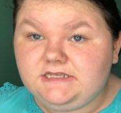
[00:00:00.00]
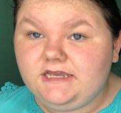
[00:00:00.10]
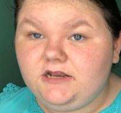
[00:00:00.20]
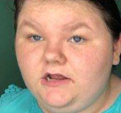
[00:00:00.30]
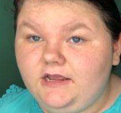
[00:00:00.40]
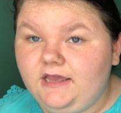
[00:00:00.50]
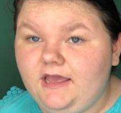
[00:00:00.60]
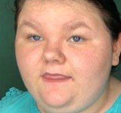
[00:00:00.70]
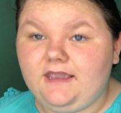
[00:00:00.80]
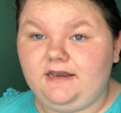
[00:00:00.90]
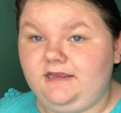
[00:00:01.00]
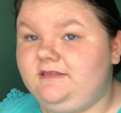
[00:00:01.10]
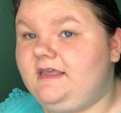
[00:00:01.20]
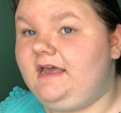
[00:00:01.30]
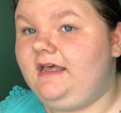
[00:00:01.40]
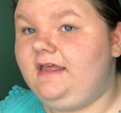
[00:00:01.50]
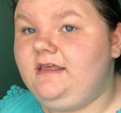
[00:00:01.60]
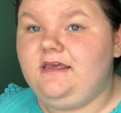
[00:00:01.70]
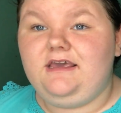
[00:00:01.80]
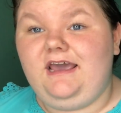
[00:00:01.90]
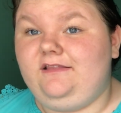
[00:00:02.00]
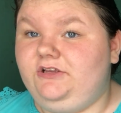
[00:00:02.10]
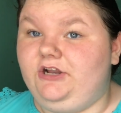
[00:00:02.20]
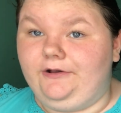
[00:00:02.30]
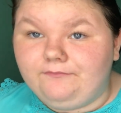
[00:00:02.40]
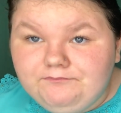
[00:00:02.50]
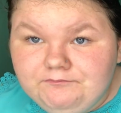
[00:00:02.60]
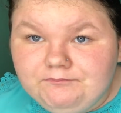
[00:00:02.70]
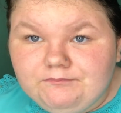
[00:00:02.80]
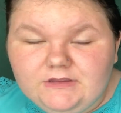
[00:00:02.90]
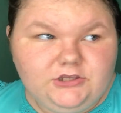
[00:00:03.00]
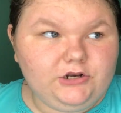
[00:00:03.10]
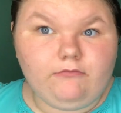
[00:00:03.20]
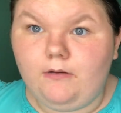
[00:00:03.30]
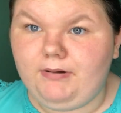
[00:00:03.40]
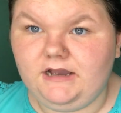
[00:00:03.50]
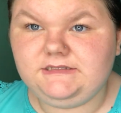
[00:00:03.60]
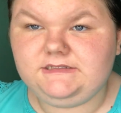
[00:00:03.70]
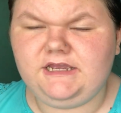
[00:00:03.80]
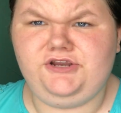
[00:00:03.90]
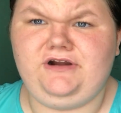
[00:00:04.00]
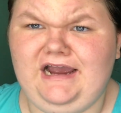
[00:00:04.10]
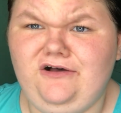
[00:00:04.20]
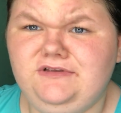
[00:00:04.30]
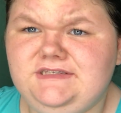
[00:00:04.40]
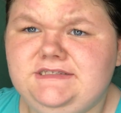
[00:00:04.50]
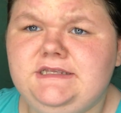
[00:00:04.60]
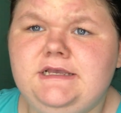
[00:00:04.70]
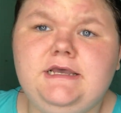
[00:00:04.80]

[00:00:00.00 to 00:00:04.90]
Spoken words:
can get on it and they can eat that, and you know, you don't want bugs in your house.